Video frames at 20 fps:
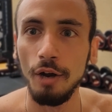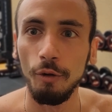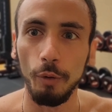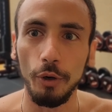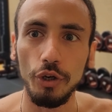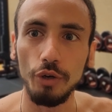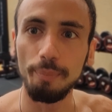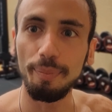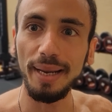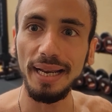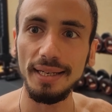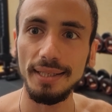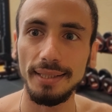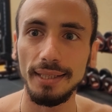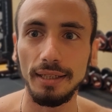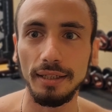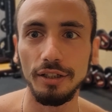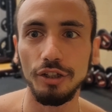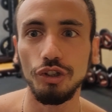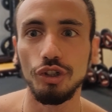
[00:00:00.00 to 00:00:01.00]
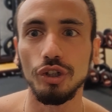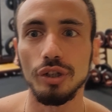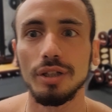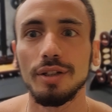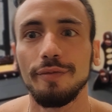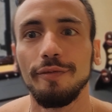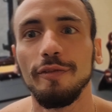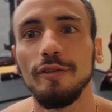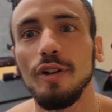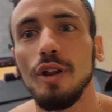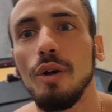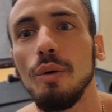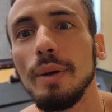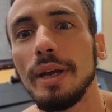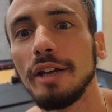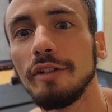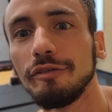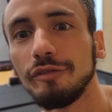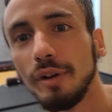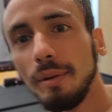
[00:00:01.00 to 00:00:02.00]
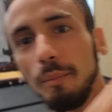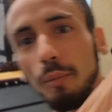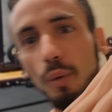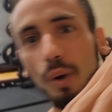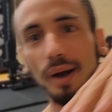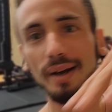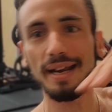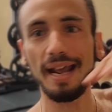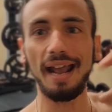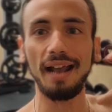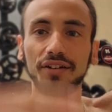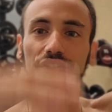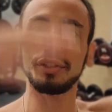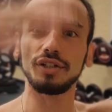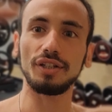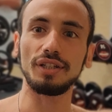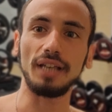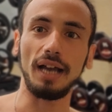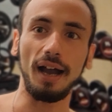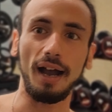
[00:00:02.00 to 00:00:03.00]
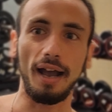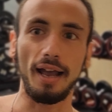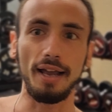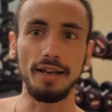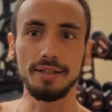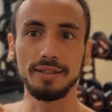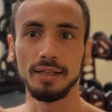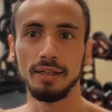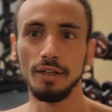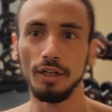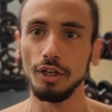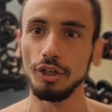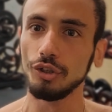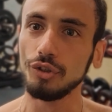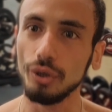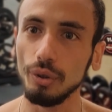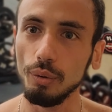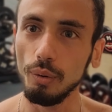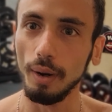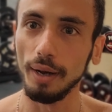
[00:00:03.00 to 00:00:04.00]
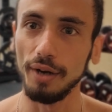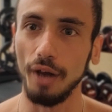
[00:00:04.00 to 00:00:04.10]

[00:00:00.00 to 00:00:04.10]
where you're basically just flowing from one exercise to